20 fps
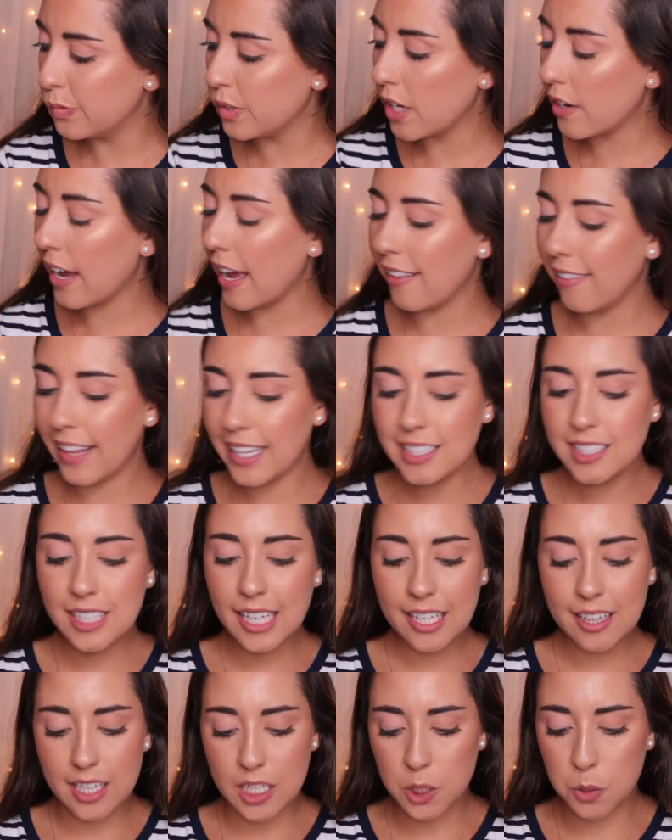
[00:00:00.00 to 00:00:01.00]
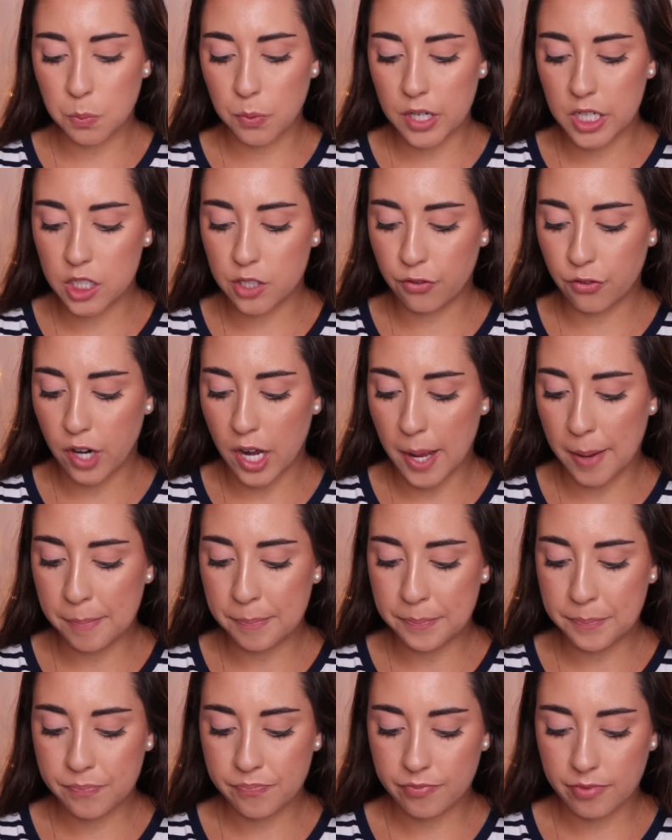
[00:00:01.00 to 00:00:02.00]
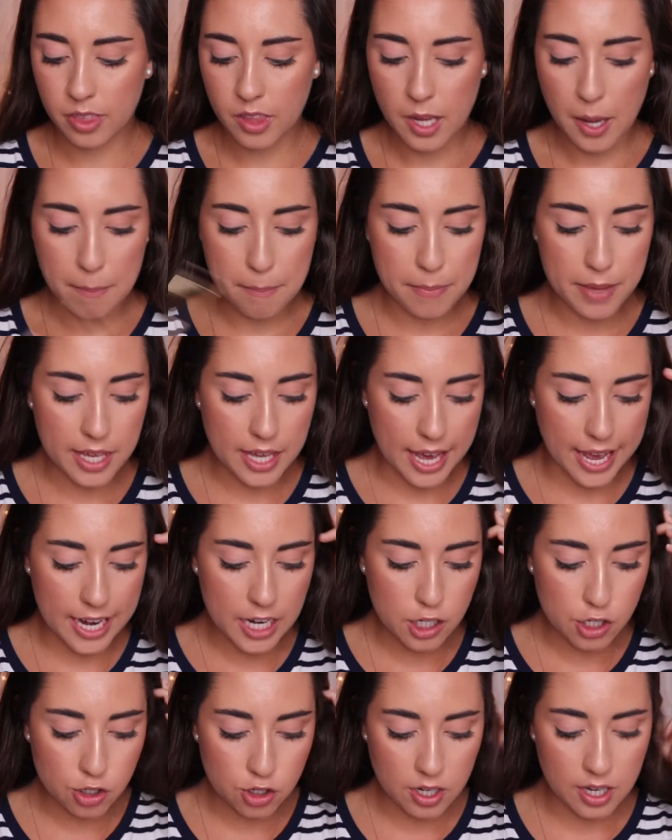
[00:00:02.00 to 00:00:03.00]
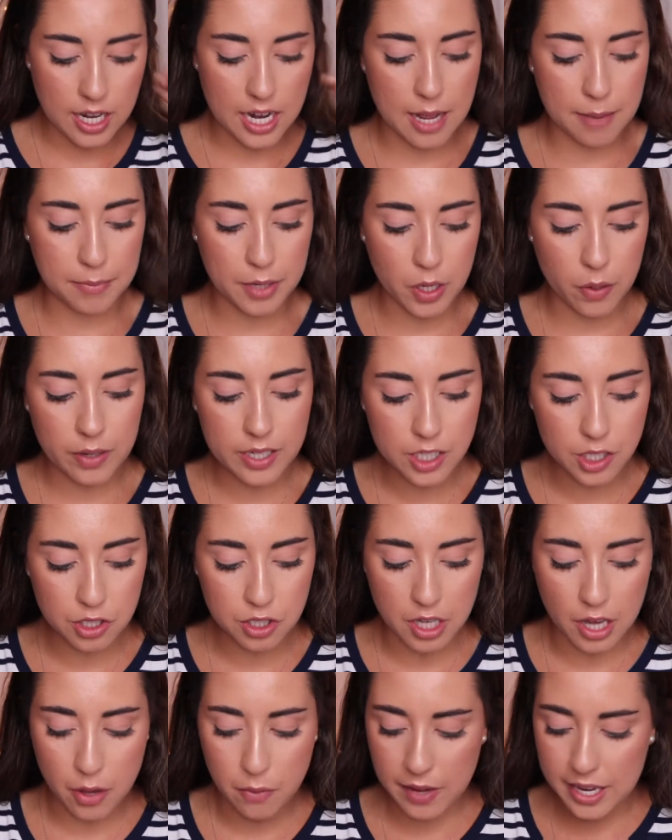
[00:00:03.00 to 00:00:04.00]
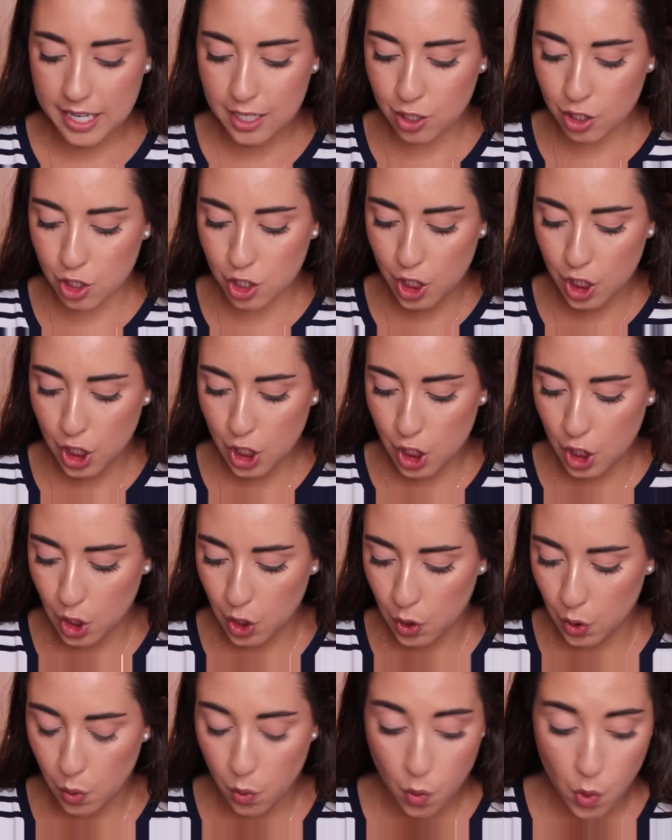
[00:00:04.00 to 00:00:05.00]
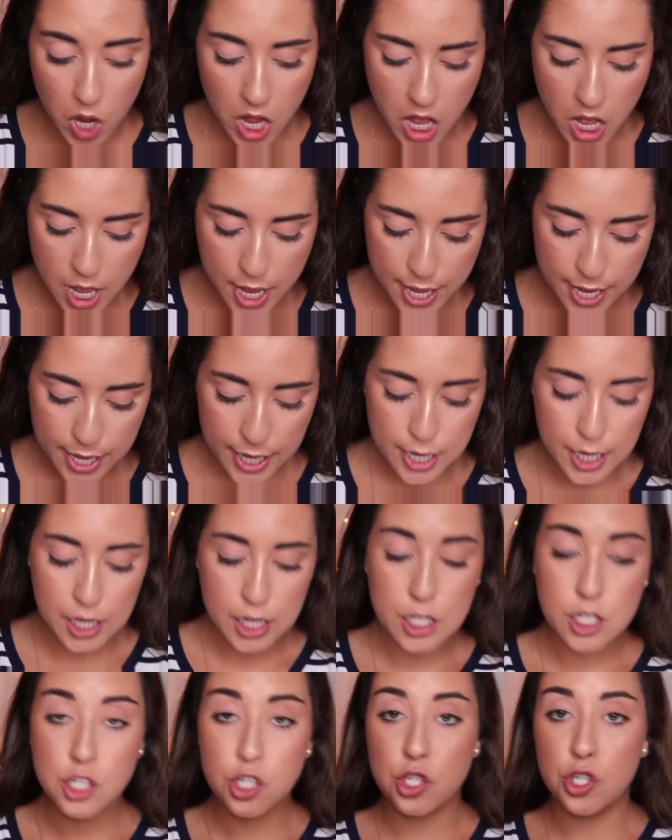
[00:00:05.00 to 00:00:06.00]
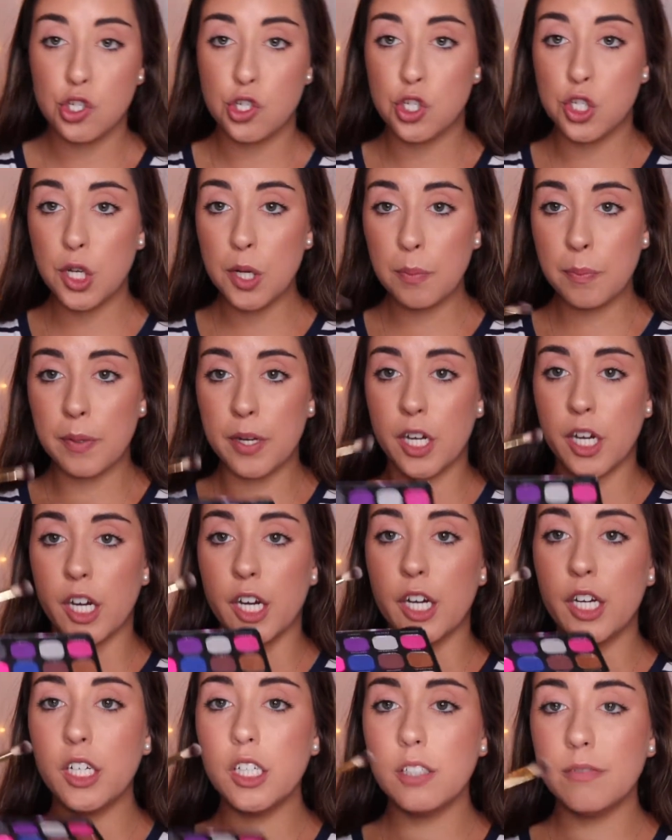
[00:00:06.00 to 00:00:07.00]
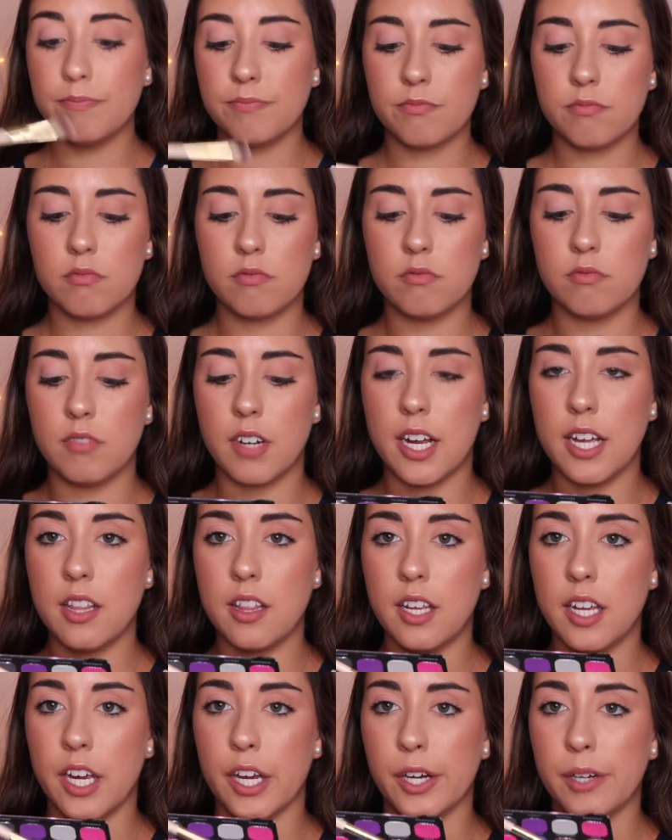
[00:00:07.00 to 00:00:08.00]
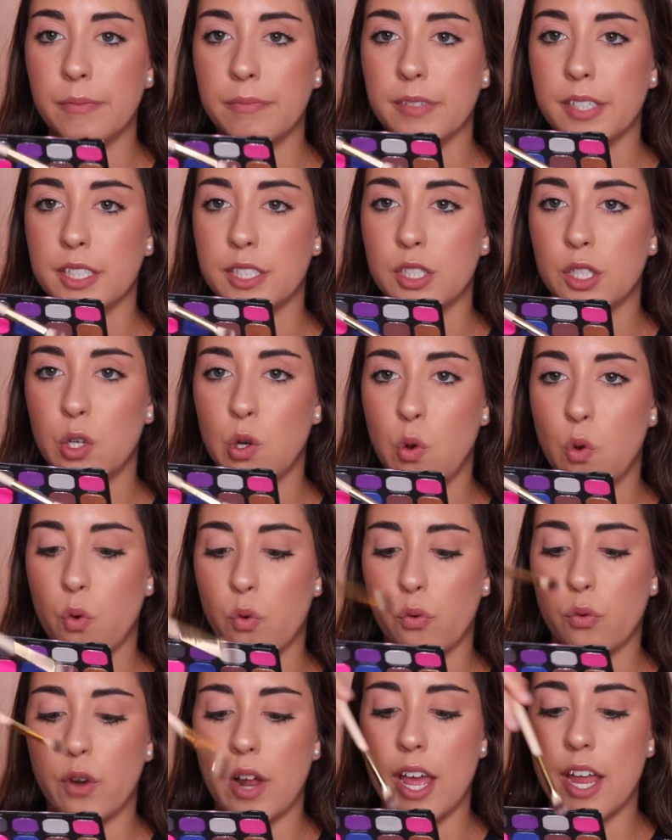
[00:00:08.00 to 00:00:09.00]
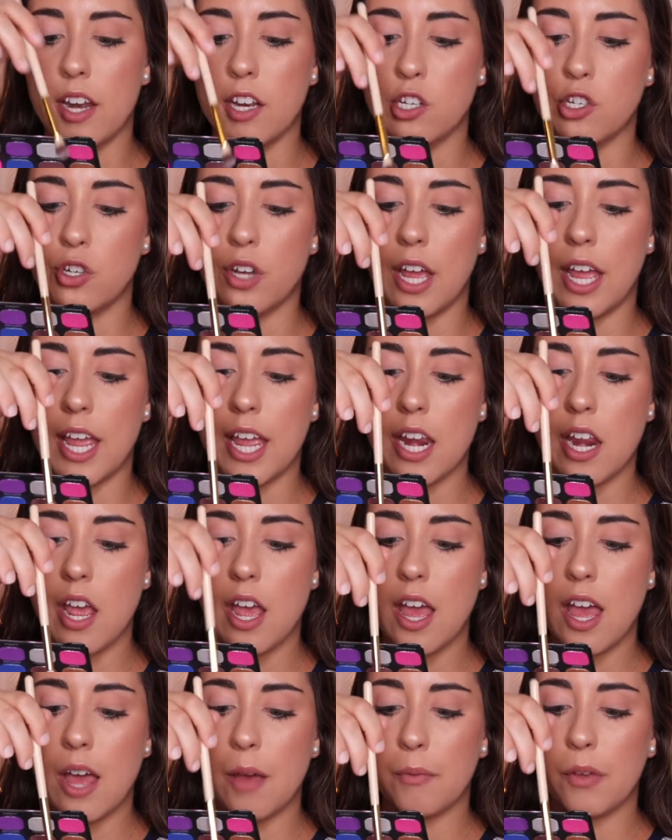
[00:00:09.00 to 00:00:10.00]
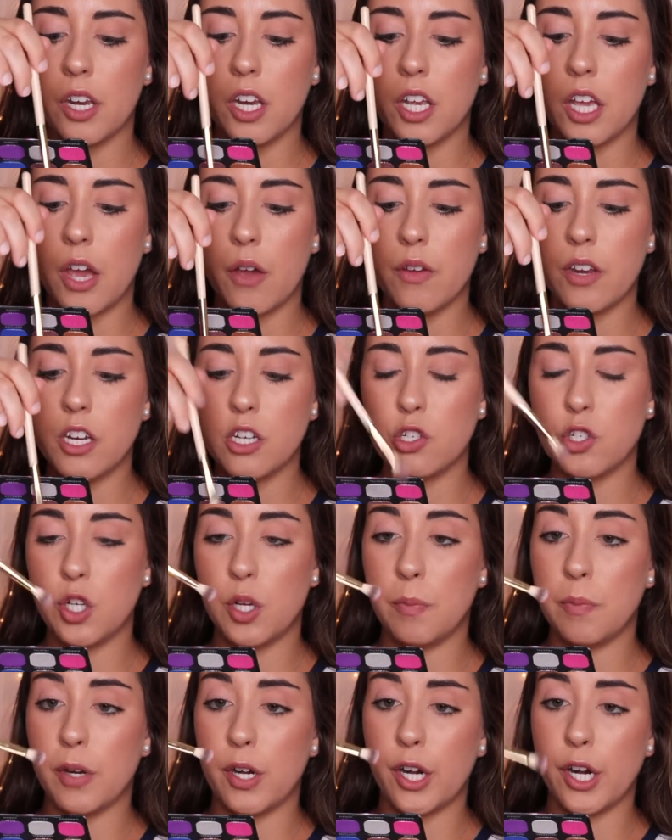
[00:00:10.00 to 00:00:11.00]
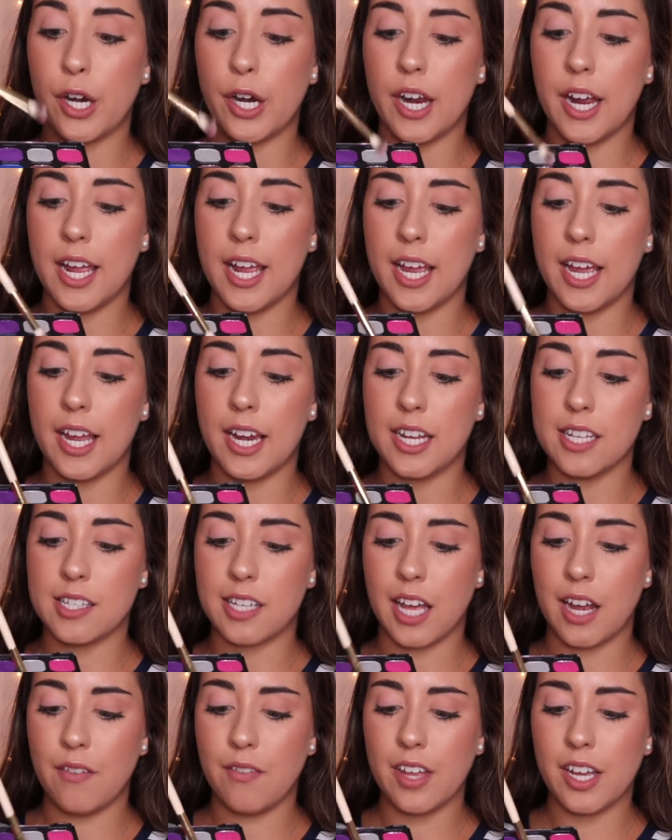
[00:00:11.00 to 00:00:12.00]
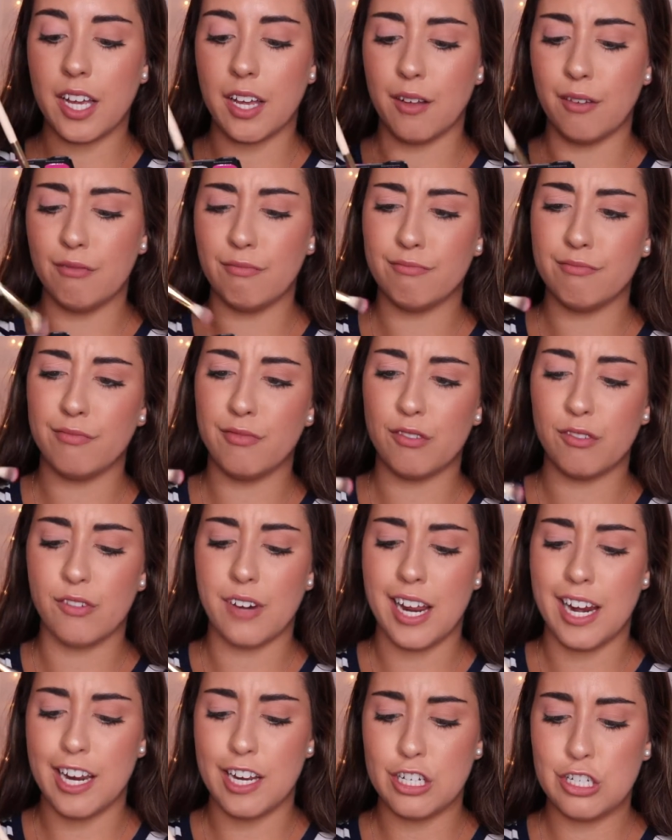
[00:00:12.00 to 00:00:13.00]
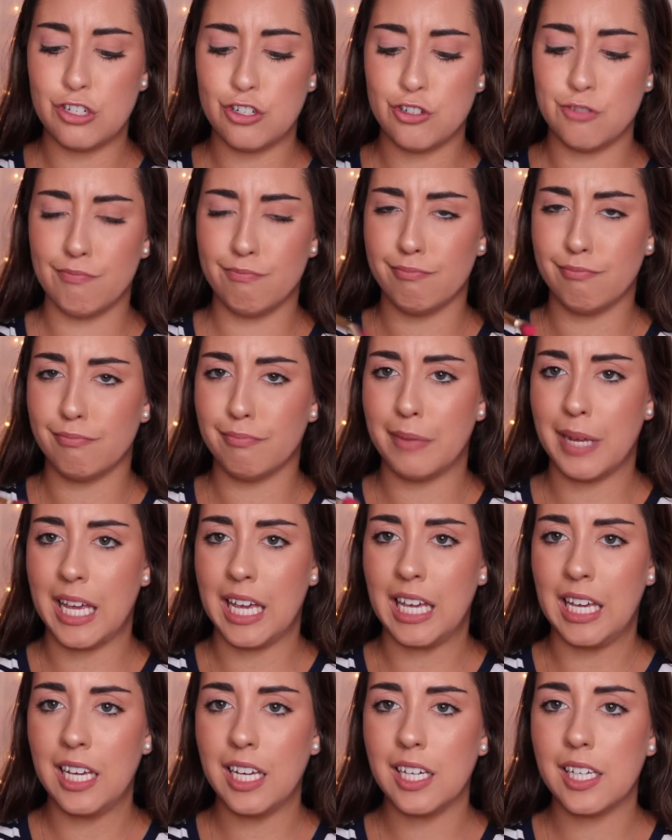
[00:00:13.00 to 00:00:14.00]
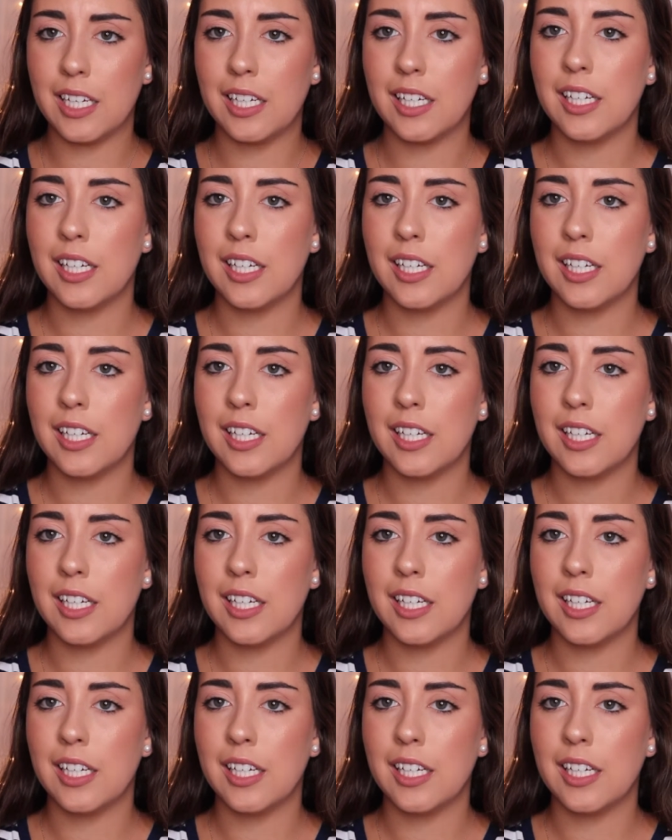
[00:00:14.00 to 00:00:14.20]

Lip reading: Okay, let's take this brush from BH, and I'm going to go into Jupiter right there, this little red shade. I'm going to go into Jupiter, and it's kind of like a reddish pink,